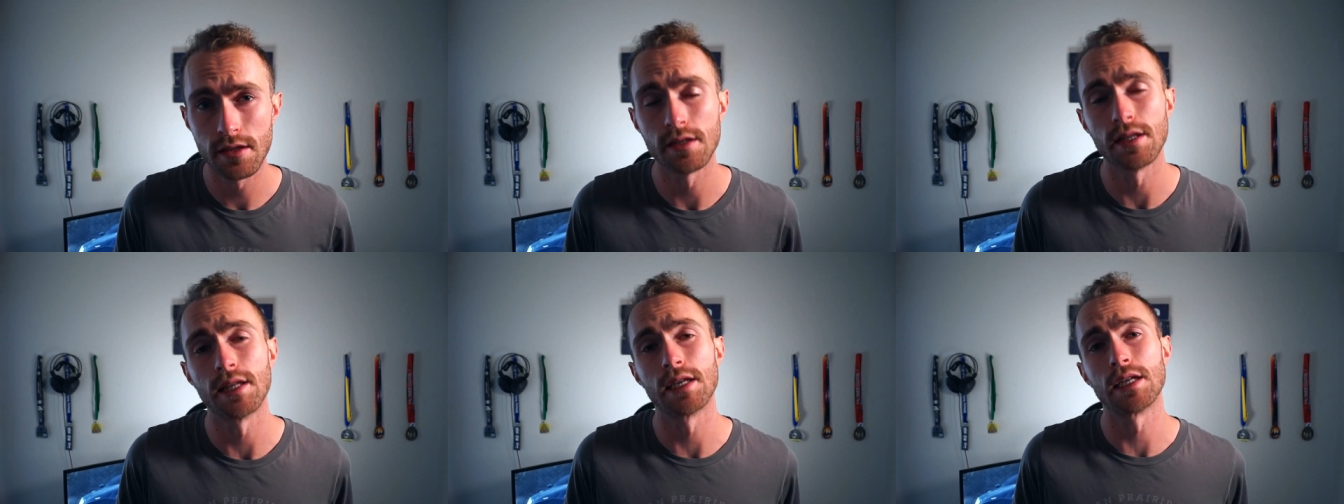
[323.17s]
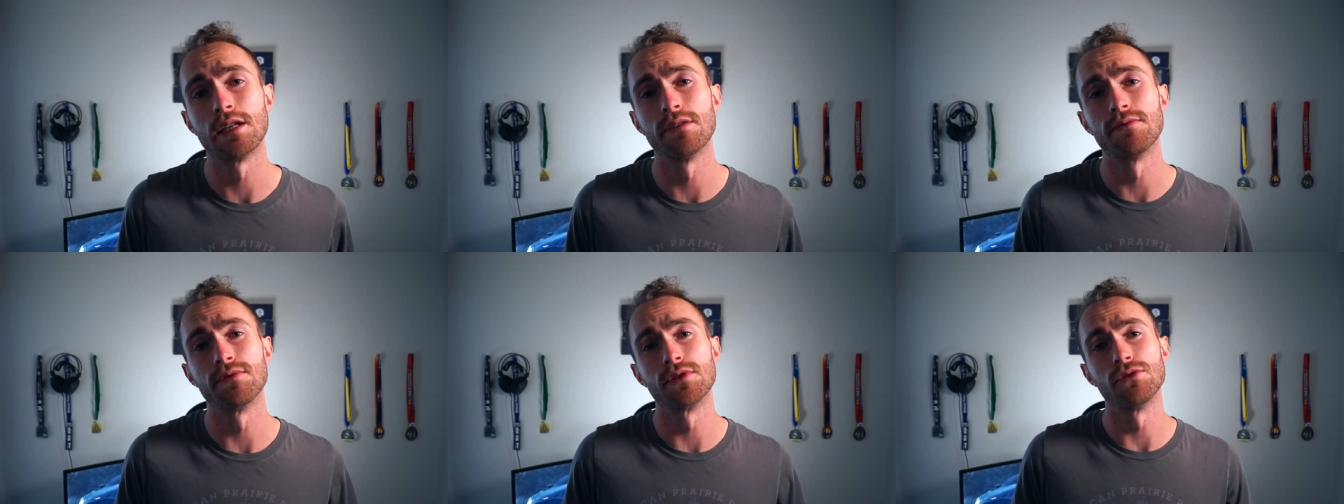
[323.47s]
that
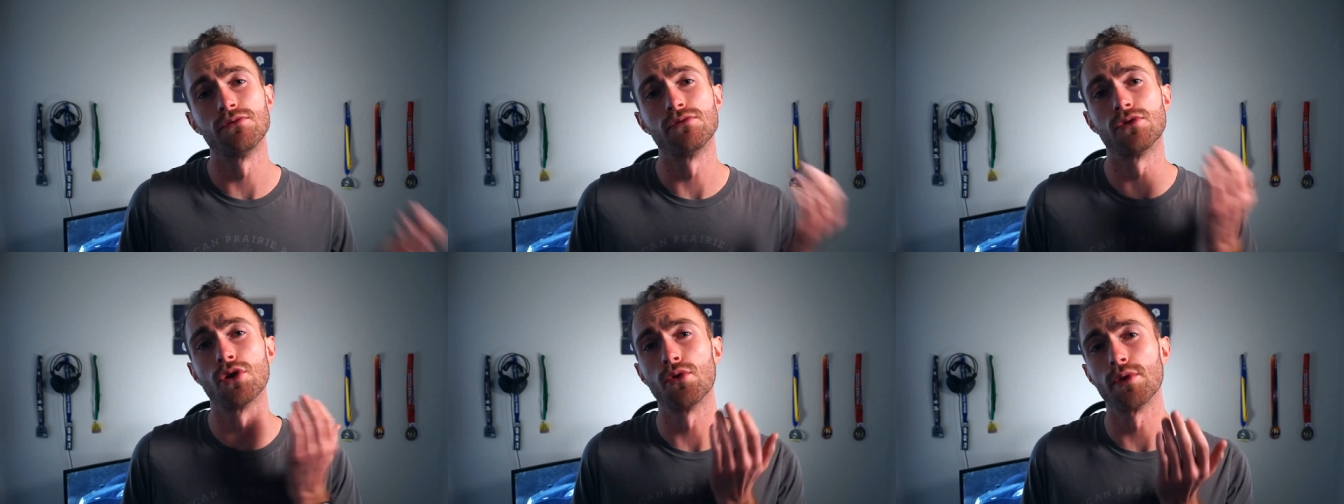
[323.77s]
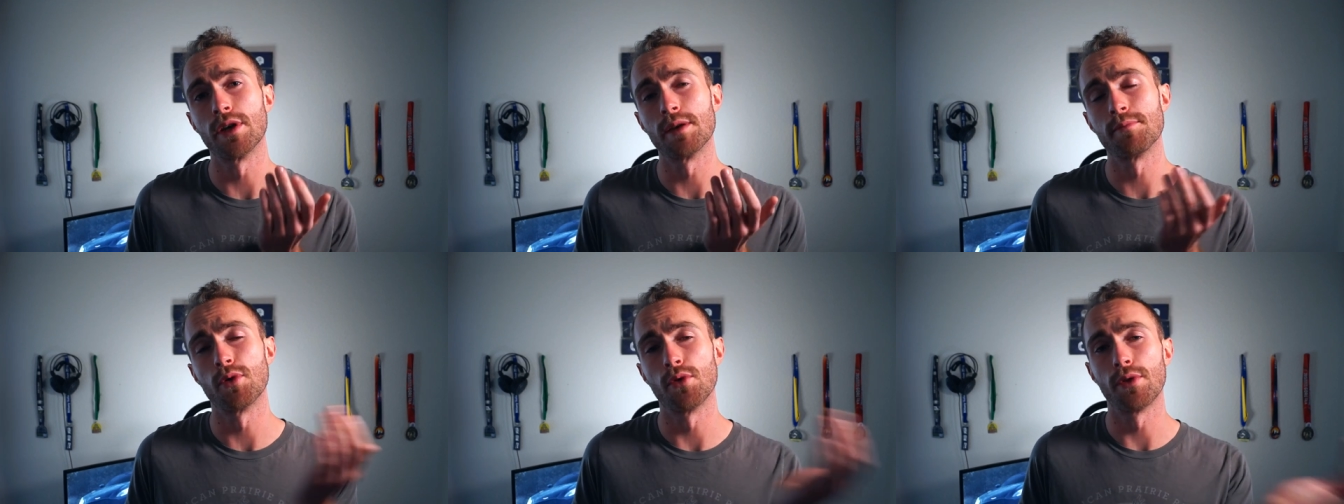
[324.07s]
gives you
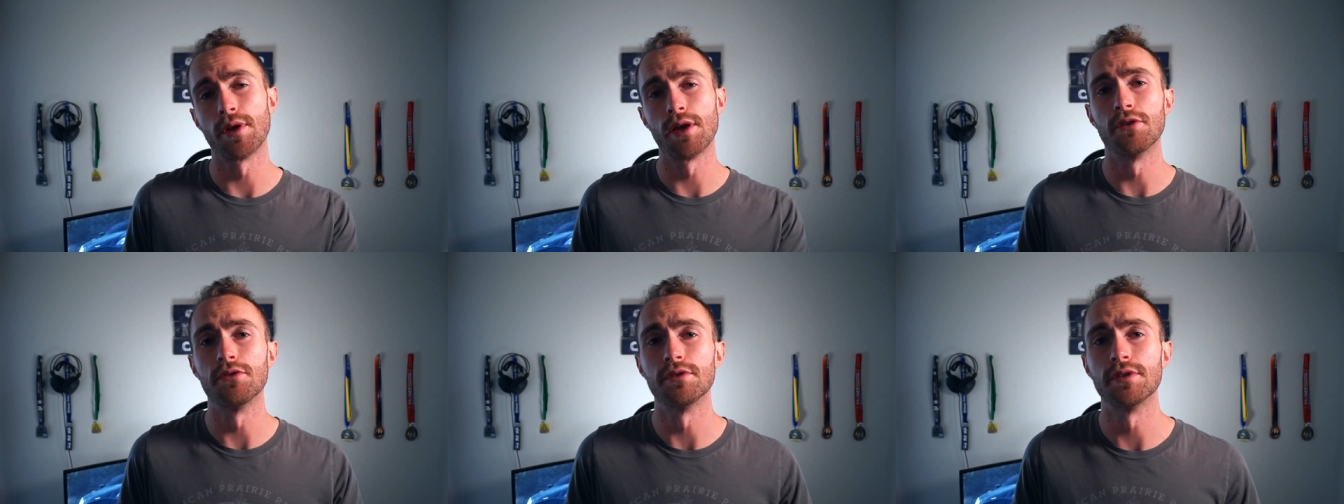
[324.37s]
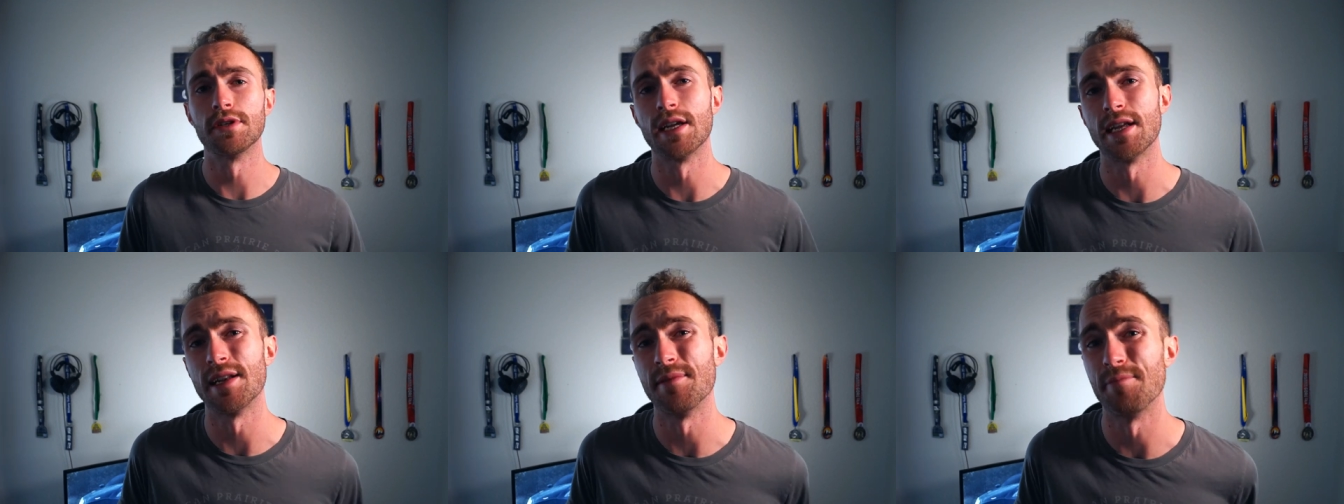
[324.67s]
gold at both
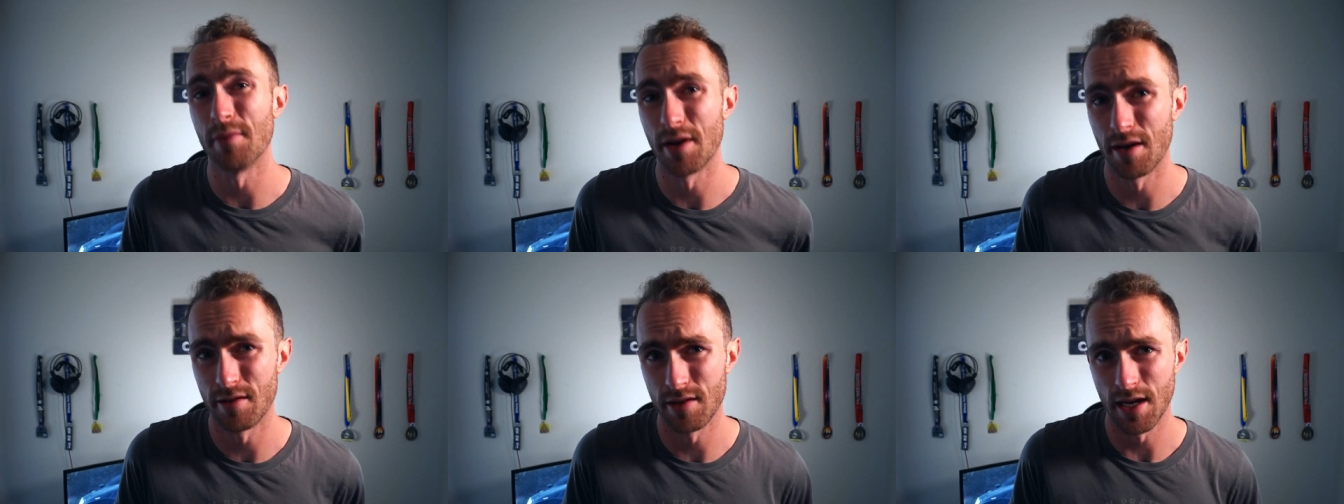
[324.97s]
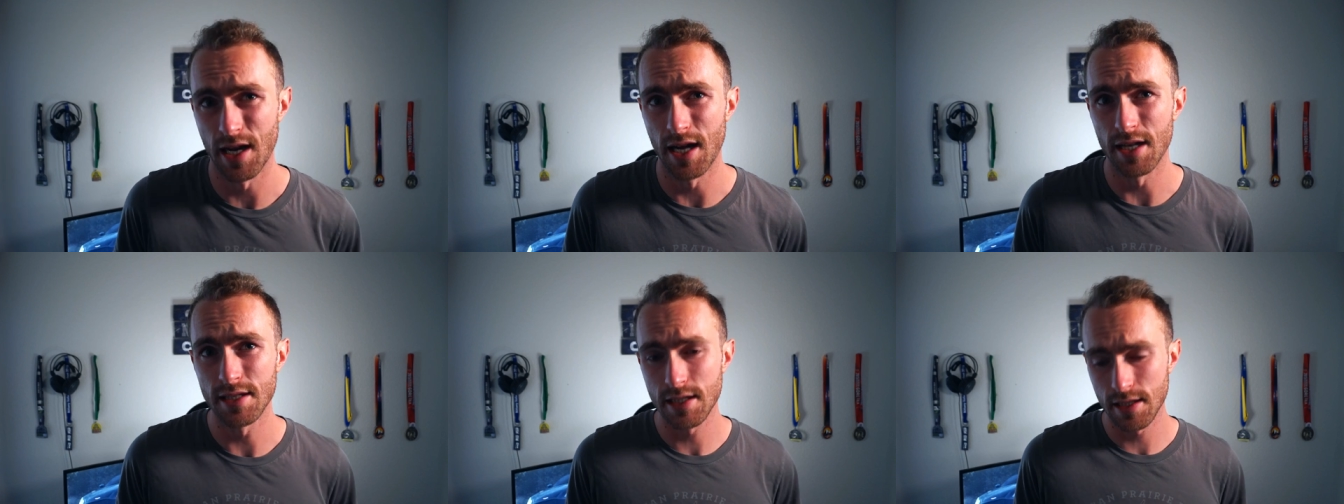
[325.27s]
Hilton and
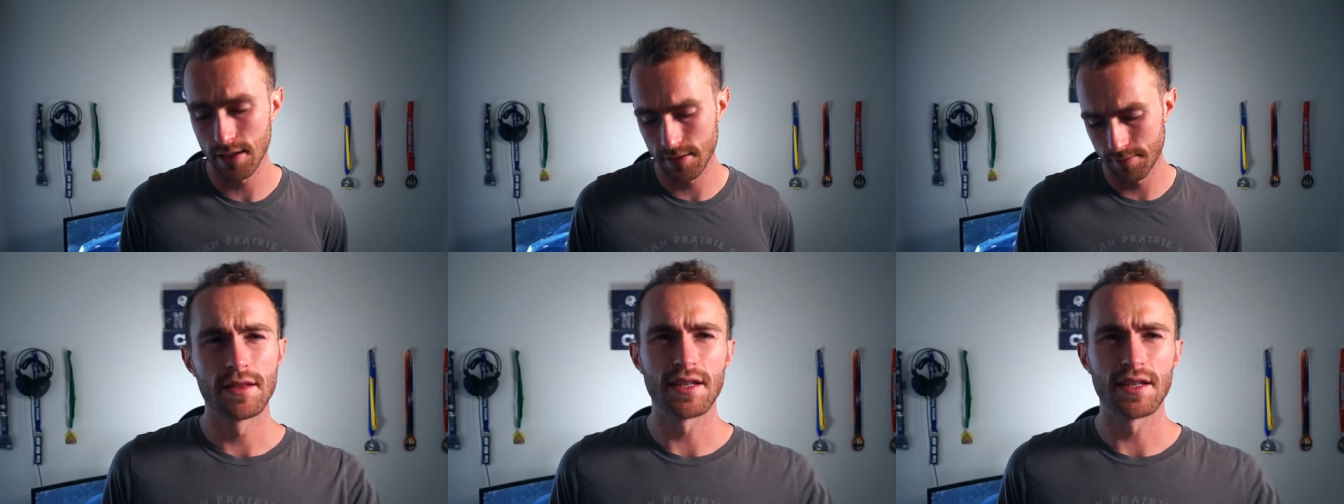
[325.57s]
Marriott.